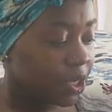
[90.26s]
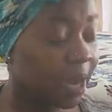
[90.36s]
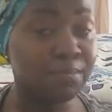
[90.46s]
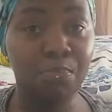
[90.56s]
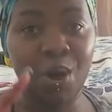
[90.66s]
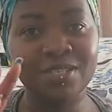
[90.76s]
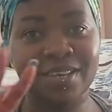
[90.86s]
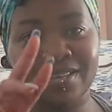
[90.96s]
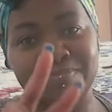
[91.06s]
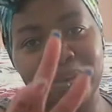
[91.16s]
unbox
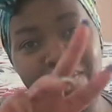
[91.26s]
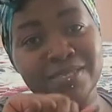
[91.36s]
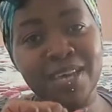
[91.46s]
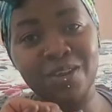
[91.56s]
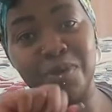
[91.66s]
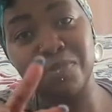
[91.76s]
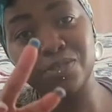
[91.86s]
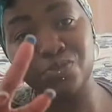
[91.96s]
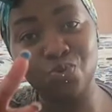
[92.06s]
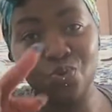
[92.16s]
I'm excited about my
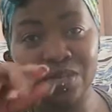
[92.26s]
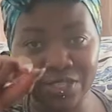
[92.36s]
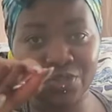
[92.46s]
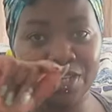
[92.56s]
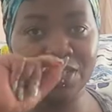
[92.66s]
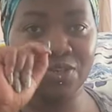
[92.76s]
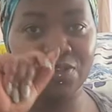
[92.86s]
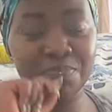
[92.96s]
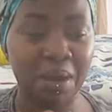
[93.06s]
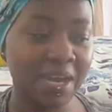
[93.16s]
two literally
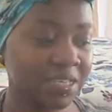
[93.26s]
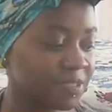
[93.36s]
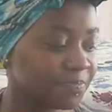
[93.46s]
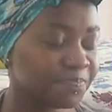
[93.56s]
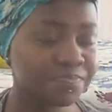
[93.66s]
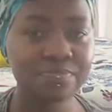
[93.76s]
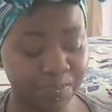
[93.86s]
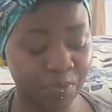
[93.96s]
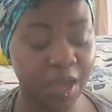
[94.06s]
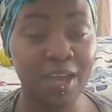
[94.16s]
good buys.
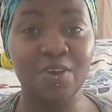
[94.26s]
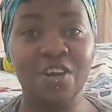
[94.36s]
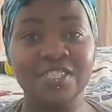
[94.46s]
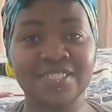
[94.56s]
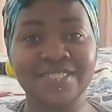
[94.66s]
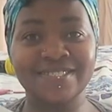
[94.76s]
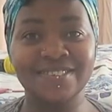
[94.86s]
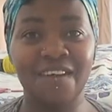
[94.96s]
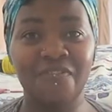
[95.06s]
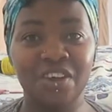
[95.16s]
I got
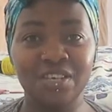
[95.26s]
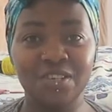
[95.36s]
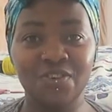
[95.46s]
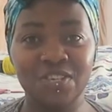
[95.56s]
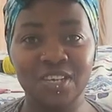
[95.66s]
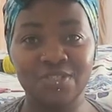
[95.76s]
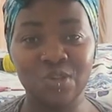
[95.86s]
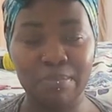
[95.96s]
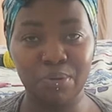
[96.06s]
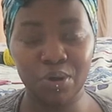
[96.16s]
I finally got a
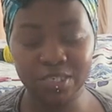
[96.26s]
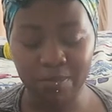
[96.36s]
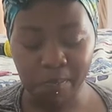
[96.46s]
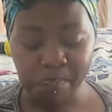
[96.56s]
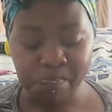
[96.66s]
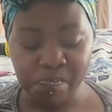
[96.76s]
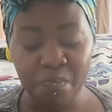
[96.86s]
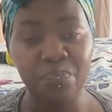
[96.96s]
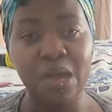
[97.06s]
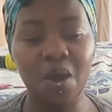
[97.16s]
tripod
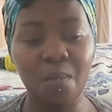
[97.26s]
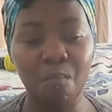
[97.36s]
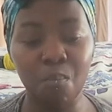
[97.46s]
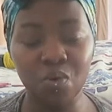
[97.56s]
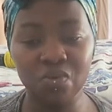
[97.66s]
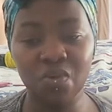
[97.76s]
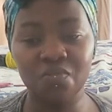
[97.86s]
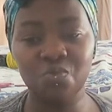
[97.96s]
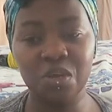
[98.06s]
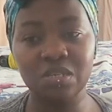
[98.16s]
most of
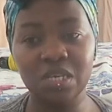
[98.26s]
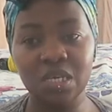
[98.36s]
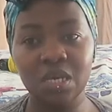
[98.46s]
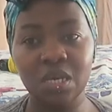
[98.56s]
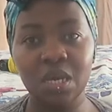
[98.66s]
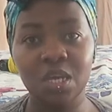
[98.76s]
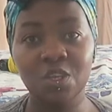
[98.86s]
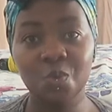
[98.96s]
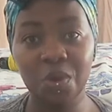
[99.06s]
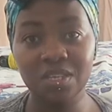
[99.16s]

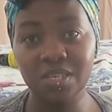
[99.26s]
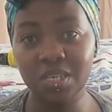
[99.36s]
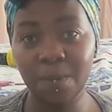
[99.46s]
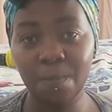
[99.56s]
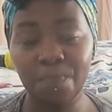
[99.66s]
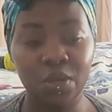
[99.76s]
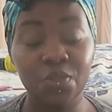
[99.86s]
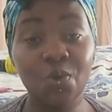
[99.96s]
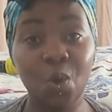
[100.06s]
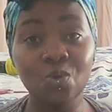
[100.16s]
2020
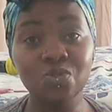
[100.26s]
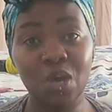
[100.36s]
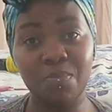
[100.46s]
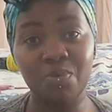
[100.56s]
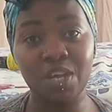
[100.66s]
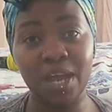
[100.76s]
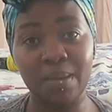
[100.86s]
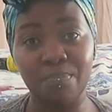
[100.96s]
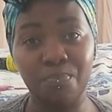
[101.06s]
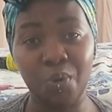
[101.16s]
the old tripod that I
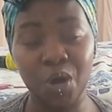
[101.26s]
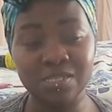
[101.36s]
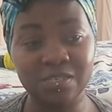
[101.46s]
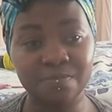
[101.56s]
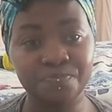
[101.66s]
bought